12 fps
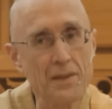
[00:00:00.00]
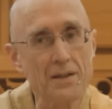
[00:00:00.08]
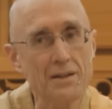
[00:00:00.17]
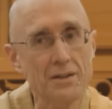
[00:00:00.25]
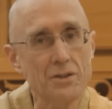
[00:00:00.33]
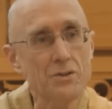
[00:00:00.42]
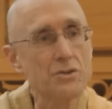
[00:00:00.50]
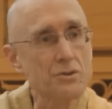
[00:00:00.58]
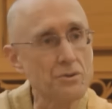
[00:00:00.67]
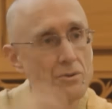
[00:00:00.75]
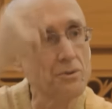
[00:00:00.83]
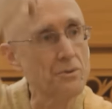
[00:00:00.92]
is
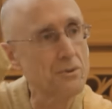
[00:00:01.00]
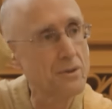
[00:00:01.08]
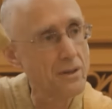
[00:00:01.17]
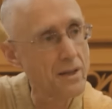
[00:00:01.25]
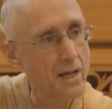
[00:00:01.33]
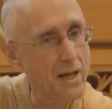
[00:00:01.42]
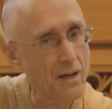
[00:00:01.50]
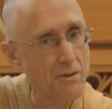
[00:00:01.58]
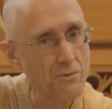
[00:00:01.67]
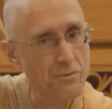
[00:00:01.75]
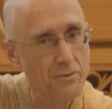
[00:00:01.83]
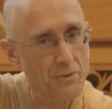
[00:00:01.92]
to have
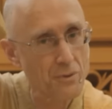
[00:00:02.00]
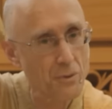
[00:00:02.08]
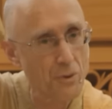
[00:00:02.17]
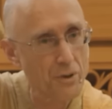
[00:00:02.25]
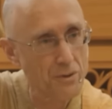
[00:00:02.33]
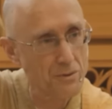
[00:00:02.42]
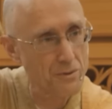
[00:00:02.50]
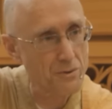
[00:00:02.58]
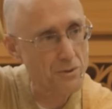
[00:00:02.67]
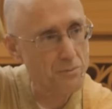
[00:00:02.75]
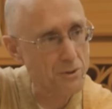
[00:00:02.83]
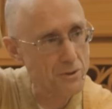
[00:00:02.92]
oil
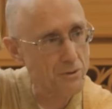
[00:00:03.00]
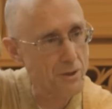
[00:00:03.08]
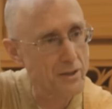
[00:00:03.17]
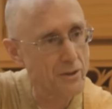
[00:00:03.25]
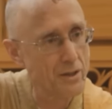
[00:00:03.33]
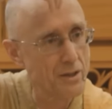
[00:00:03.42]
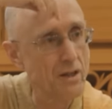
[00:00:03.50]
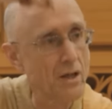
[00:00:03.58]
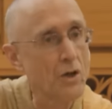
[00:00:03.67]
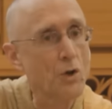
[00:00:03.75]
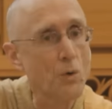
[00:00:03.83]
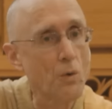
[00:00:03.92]
dripped on the crown of your head.
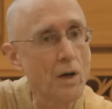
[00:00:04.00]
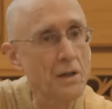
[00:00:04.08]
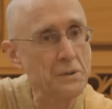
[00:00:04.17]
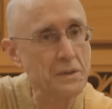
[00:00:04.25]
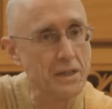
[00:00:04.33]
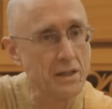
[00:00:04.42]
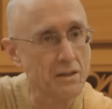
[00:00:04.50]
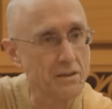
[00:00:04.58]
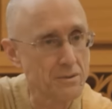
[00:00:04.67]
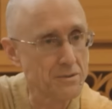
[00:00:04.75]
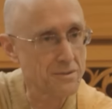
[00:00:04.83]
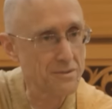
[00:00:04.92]
Guanding,
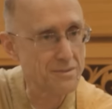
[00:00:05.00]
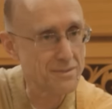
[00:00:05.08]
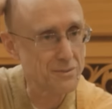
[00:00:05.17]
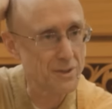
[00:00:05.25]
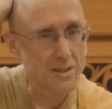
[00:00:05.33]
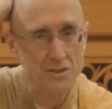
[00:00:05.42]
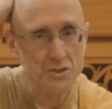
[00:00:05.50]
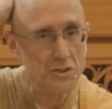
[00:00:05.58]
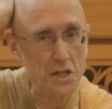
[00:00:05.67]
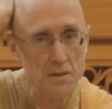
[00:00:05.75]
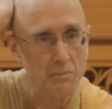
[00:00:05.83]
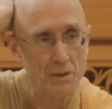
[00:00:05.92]
right?
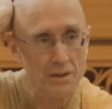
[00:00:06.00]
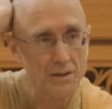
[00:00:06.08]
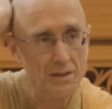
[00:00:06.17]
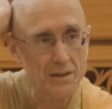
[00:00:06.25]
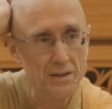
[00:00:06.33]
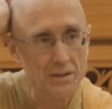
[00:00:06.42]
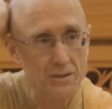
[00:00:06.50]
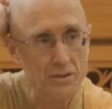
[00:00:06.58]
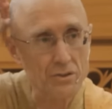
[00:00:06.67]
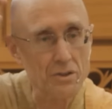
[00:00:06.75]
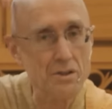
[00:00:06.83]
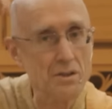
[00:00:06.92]
Same.
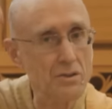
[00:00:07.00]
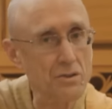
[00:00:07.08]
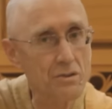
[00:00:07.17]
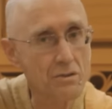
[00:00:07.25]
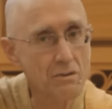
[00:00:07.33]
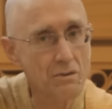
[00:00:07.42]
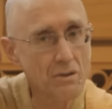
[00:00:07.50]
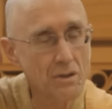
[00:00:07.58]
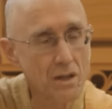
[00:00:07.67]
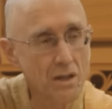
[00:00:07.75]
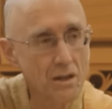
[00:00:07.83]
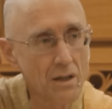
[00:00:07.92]
This is
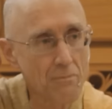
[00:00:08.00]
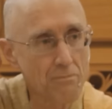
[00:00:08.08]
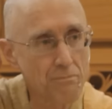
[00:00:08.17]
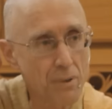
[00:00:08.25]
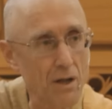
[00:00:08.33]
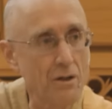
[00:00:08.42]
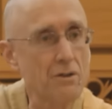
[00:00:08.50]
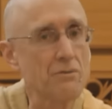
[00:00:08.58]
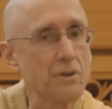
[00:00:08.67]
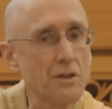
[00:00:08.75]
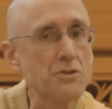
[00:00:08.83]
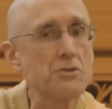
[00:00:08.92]
part of
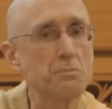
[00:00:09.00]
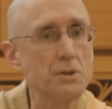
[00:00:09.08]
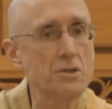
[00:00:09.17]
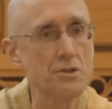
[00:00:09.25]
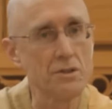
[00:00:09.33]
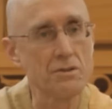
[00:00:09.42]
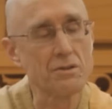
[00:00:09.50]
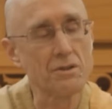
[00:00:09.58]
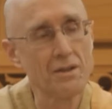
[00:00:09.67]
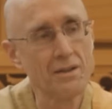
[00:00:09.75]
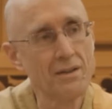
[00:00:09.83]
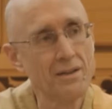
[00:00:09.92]
our species.
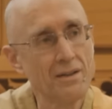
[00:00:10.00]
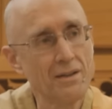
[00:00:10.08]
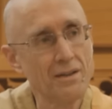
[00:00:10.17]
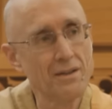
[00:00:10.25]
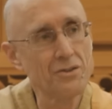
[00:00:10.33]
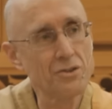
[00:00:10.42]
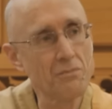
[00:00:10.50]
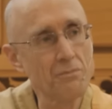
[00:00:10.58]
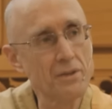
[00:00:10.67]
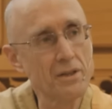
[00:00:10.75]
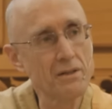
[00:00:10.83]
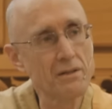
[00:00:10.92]

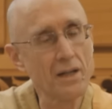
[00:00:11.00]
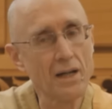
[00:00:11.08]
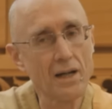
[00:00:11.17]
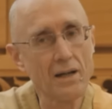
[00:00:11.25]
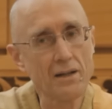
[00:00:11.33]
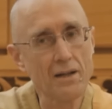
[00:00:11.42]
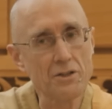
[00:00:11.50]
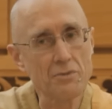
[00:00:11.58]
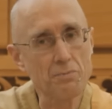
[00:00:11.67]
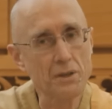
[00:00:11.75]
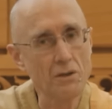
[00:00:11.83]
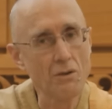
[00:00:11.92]
Something that has
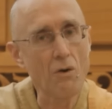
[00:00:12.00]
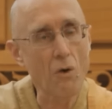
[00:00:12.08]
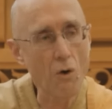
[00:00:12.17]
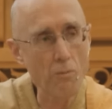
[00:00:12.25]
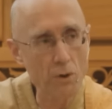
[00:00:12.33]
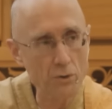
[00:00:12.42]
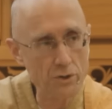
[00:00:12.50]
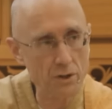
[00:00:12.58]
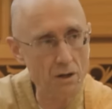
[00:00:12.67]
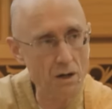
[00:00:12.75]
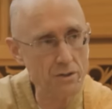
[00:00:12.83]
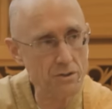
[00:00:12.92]
been almost
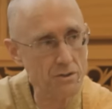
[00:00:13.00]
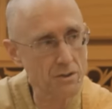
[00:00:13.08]
lost